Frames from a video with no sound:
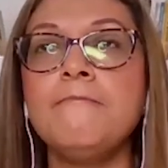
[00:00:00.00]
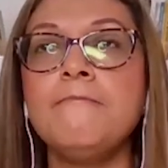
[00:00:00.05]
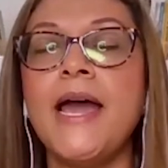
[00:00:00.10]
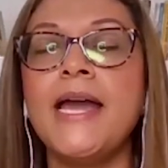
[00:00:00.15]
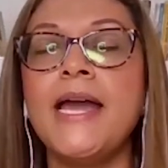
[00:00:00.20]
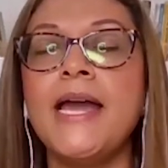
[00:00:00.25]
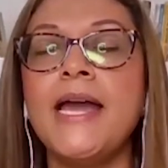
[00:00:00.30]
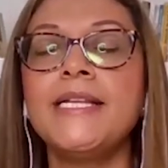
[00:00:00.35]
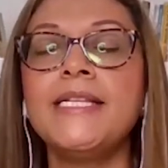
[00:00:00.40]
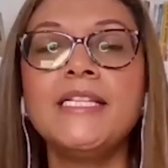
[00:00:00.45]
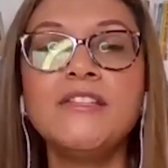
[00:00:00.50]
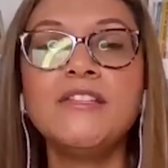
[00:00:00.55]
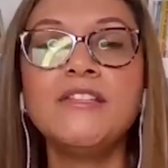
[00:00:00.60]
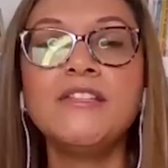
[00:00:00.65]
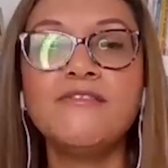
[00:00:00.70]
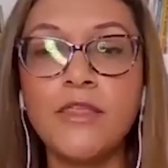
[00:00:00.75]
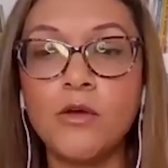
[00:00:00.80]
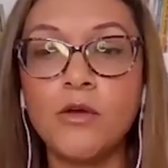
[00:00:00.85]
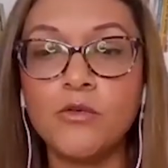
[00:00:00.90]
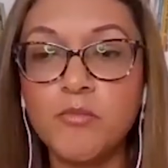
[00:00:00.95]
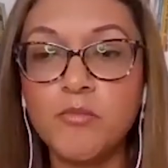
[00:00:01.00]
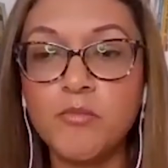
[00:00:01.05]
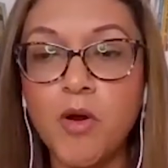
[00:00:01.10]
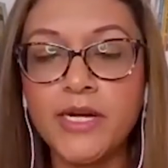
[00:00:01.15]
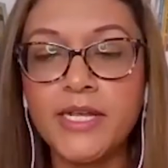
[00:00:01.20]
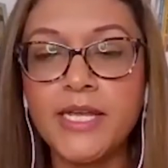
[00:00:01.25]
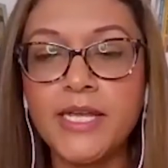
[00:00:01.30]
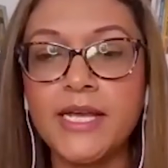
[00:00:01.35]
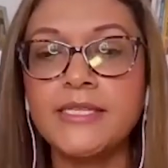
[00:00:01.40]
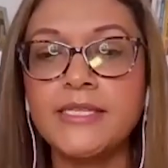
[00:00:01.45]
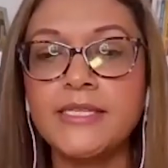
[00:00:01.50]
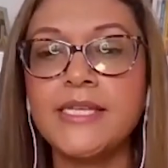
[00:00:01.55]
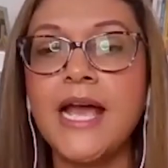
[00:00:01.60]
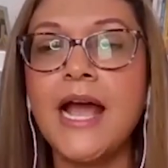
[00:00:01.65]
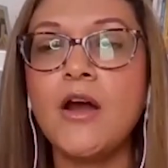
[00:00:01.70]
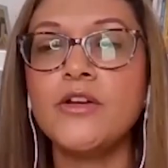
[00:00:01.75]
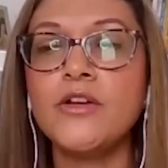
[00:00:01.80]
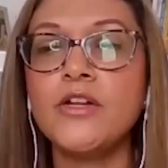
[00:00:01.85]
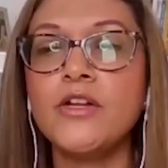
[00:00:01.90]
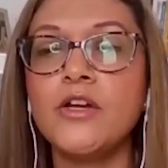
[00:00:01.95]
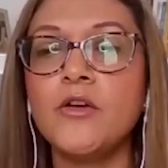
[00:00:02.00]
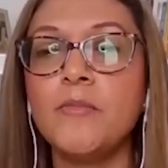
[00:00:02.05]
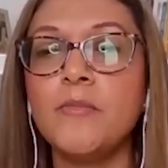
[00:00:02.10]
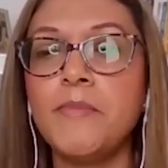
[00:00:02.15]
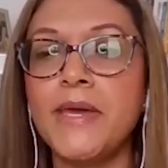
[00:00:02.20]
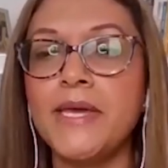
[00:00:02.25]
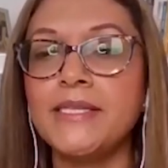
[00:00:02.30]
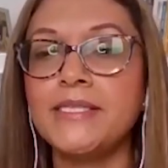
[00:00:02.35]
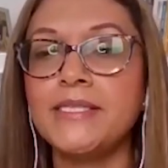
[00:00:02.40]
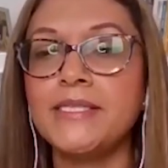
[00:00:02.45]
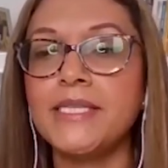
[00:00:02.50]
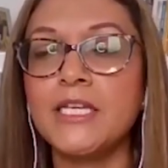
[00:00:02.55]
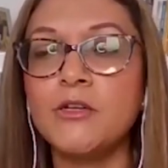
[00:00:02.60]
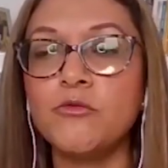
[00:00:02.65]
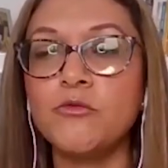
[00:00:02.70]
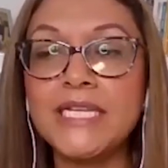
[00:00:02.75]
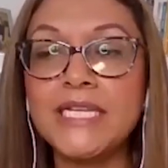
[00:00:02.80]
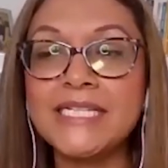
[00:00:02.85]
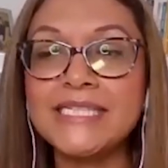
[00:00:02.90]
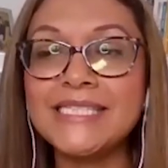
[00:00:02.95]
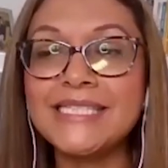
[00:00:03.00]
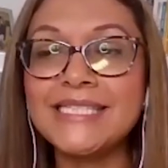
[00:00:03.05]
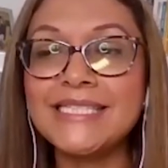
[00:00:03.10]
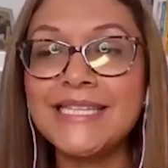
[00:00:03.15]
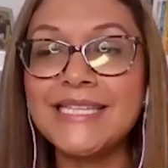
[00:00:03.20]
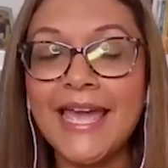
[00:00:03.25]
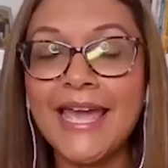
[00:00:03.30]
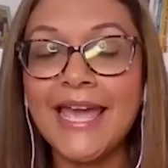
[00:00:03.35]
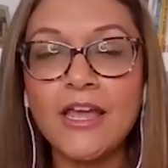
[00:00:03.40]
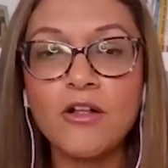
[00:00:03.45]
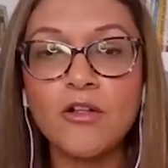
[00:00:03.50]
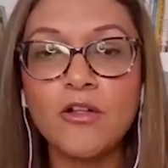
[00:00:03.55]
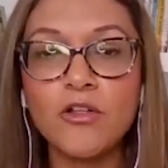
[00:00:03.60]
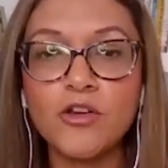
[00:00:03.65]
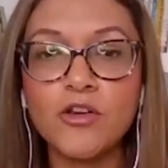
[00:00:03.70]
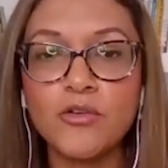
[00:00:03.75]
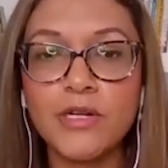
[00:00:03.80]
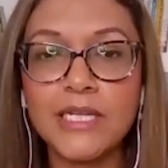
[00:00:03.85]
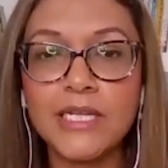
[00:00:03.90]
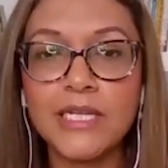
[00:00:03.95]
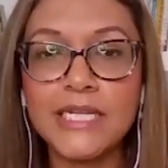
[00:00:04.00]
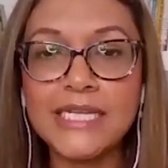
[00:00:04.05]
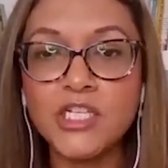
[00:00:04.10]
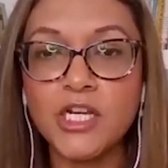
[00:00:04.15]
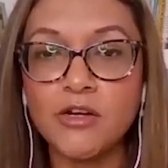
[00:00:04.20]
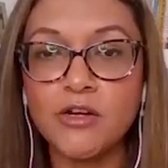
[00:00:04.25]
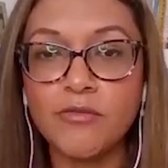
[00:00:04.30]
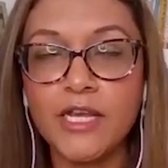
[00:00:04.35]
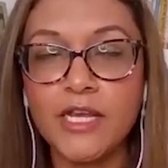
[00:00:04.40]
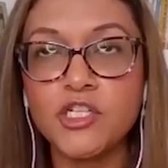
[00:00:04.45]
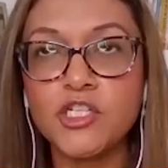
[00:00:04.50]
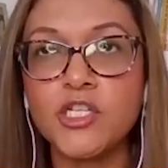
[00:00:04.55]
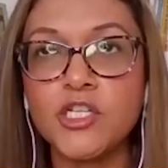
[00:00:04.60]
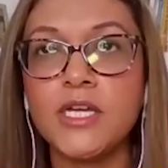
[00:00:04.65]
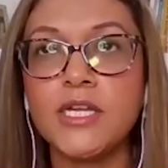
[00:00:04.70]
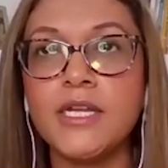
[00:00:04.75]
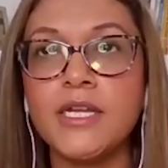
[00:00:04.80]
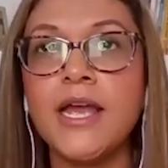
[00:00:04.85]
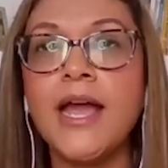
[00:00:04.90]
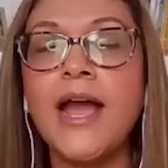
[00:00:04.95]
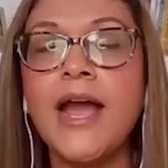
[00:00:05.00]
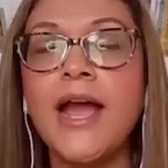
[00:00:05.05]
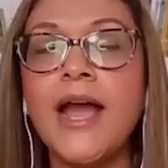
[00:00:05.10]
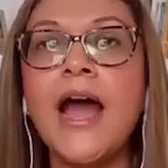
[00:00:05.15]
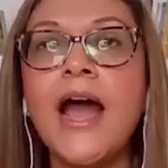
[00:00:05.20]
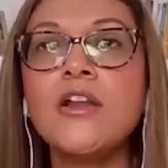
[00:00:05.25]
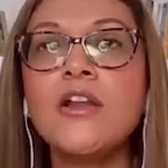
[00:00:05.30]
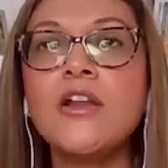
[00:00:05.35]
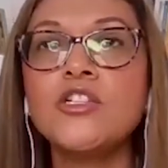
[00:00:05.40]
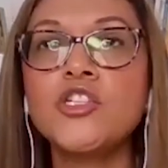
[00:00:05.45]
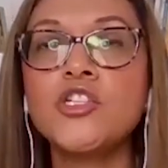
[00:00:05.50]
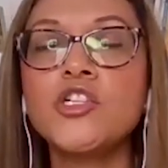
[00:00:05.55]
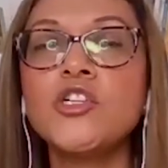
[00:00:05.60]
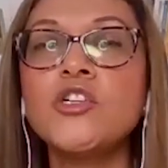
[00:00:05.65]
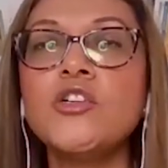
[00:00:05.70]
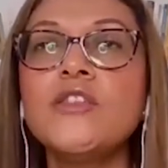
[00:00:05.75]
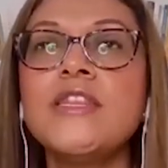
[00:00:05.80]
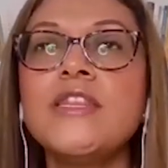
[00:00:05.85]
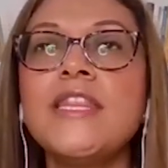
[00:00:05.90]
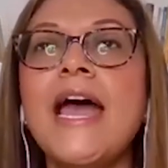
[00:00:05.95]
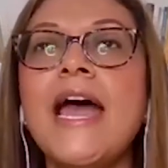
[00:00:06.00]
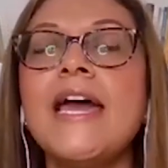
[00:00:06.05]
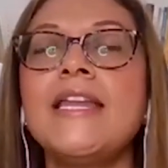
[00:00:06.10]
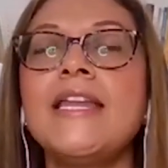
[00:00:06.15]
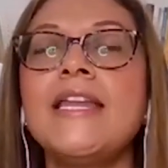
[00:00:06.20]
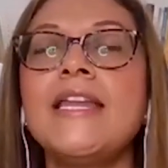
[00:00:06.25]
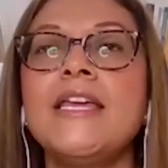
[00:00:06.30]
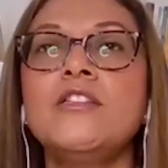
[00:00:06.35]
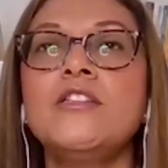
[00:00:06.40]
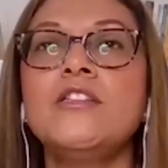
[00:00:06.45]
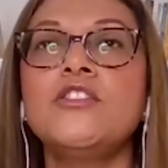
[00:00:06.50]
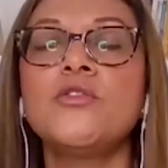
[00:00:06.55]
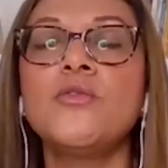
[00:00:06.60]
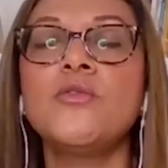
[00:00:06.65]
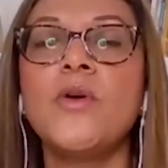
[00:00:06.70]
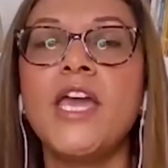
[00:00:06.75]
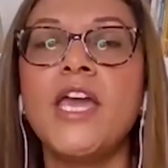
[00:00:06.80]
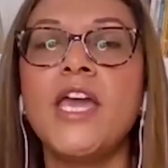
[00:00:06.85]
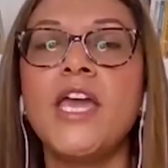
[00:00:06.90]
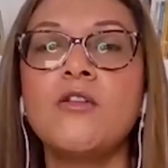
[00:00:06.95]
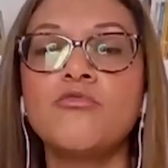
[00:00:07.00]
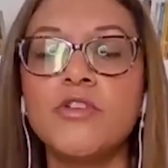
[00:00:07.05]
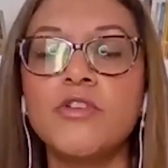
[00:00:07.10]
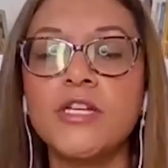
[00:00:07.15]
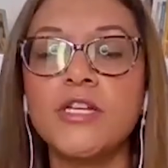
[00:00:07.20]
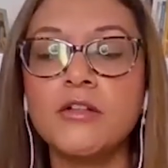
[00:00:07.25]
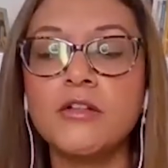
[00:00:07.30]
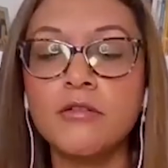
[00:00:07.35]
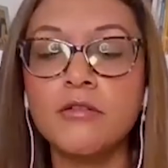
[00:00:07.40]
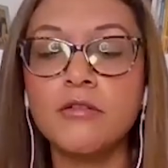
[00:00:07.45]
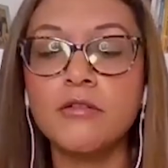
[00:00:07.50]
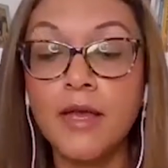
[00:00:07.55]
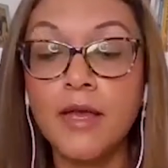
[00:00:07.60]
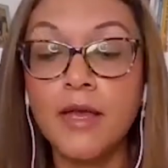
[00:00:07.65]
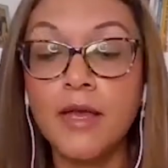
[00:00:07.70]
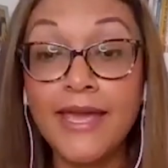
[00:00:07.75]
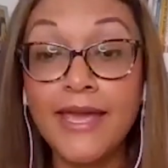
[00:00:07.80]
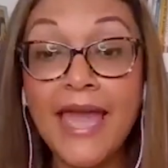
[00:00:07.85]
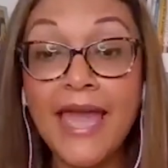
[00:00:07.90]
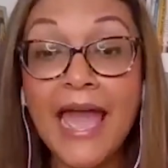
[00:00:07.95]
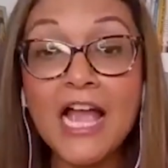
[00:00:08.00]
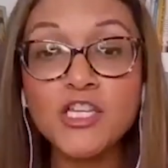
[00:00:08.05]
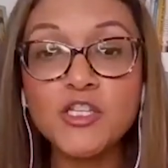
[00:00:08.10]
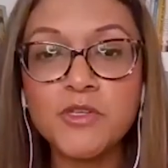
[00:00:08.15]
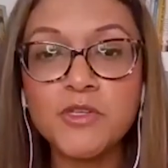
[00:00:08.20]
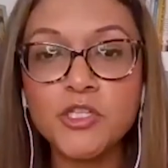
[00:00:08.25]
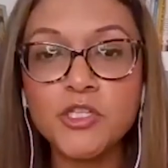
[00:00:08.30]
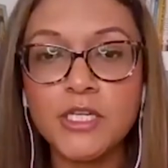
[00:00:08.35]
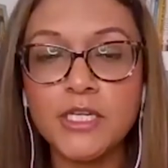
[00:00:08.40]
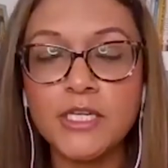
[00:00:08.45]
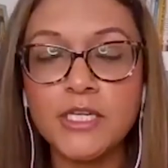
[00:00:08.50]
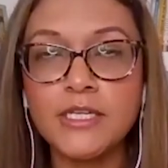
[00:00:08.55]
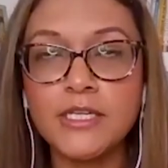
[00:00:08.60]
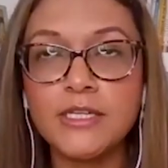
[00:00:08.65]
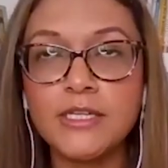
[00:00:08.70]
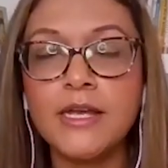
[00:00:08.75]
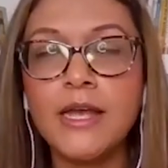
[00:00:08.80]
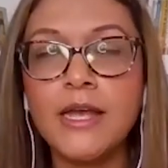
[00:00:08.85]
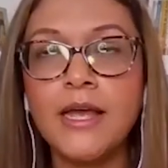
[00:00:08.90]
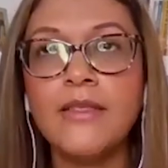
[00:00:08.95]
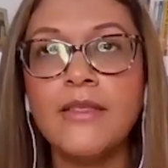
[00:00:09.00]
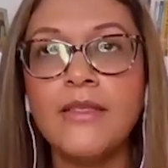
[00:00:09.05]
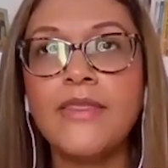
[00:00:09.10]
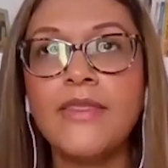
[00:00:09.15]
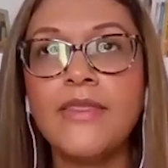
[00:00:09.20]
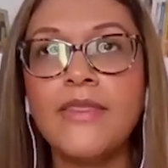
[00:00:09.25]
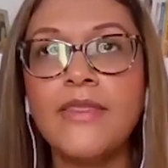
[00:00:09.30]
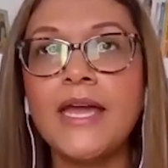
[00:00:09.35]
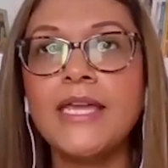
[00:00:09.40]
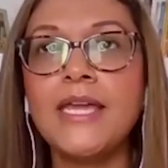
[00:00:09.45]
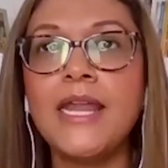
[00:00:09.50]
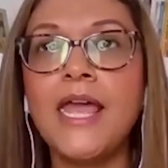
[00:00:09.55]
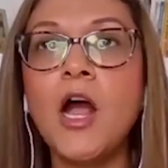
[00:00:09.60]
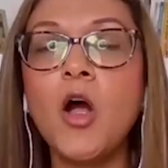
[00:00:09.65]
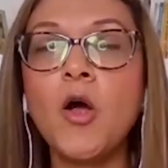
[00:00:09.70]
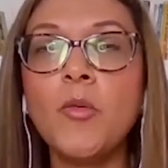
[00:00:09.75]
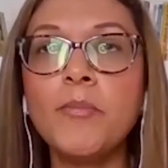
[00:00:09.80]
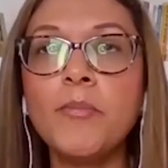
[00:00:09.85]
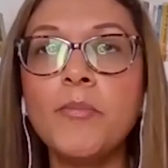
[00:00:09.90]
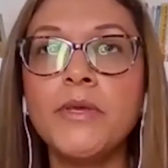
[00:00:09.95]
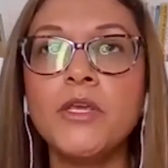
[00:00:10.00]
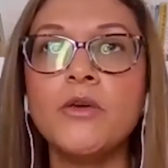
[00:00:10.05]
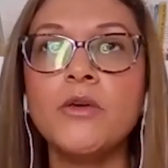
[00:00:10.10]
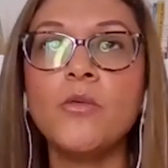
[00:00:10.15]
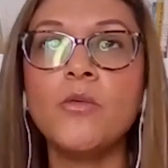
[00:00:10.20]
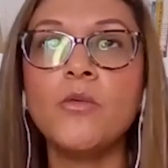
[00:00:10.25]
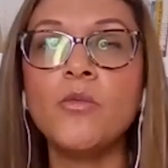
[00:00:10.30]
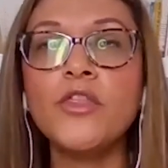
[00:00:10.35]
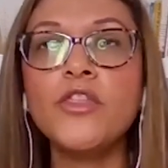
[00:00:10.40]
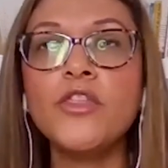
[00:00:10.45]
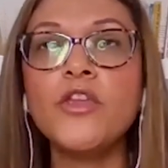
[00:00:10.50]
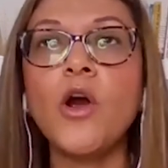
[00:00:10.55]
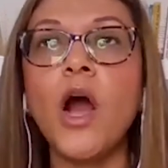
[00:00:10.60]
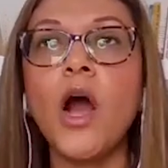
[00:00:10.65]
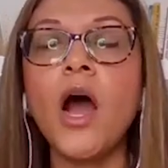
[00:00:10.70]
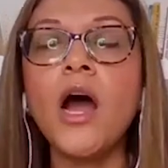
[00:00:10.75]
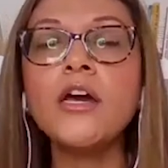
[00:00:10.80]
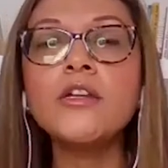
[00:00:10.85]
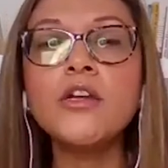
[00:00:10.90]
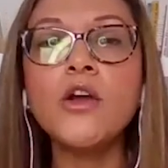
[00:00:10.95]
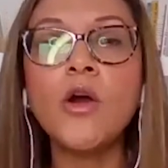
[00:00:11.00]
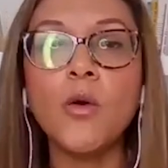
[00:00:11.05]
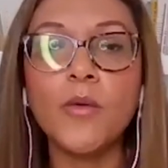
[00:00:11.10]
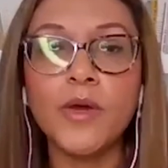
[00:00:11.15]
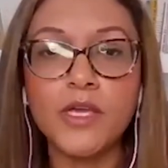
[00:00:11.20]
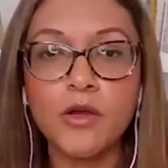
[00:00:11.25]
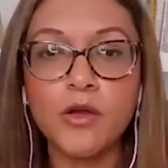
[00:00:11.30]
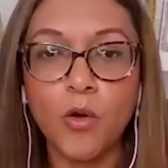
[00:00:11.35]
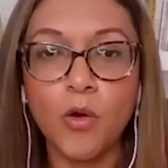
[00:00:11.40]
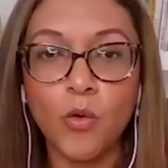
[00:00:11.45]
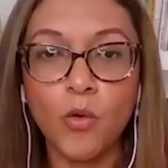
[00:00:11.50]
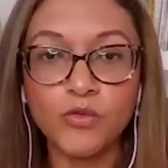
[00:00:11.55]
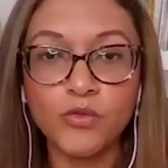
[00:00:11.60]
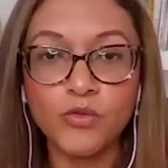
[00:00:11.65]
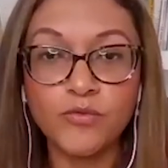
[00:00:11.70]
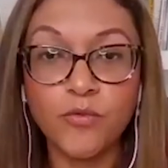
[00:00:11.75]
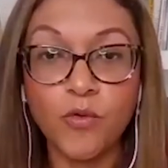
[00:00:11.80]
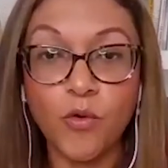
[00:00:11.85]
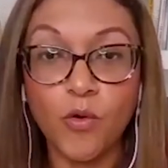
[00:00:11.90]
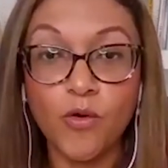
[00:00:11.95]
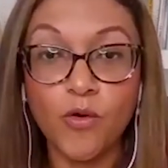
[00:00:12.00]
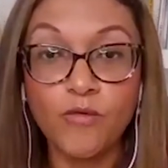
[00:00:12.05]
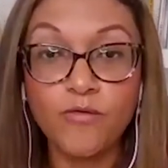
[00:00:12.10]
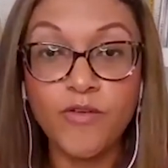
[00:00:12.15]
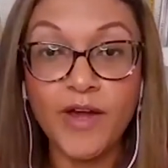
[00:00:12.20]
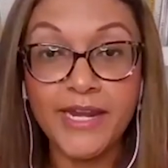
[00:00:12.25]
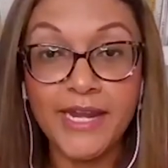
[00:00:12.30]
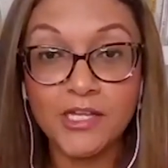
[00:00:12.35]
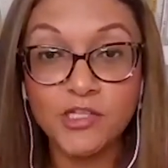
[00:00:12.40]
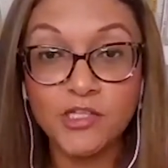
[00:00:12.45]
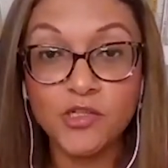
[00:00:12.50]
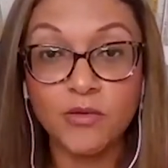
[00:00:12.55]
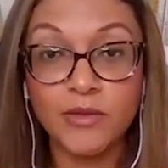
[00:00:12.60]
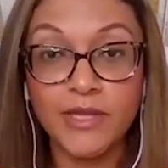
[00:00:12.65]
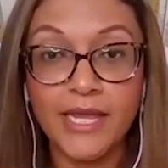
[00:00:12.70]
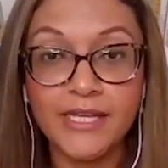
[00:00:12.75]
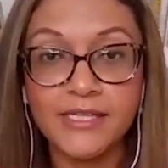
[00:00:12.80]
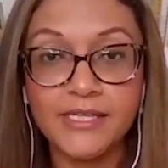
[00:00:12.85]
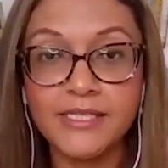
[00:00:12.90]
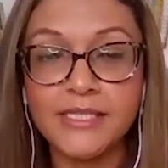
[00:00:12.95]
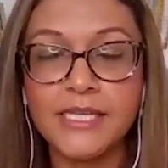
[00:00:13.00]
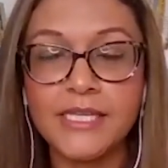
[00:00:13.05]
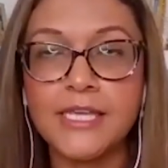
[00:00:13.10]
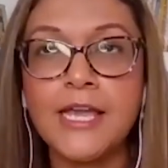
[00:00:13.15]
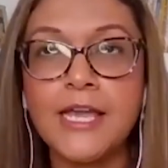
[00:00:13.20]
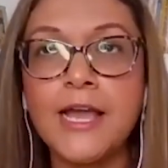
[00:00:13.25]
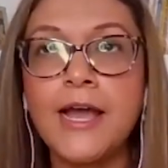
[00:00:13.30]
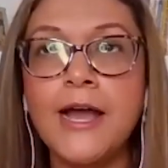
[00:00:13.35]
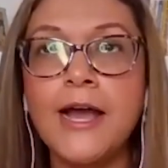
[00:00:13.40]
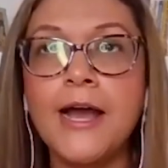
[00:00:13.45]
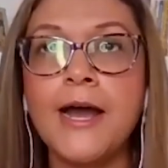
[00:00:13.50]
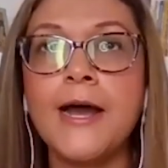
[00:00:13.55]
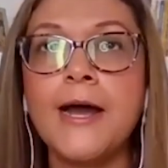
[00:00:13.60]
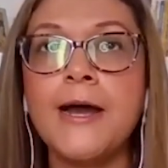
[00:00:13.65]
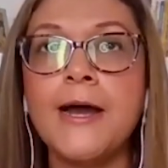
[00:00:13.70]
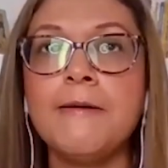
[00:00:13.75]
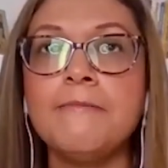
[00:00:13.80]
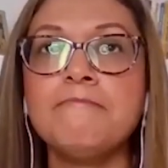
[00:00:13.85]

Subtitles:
identify those markets, how to basically really scale your lead generation, how to turn that into a real cash machine that can help you with your ongoing goals for financial legacy.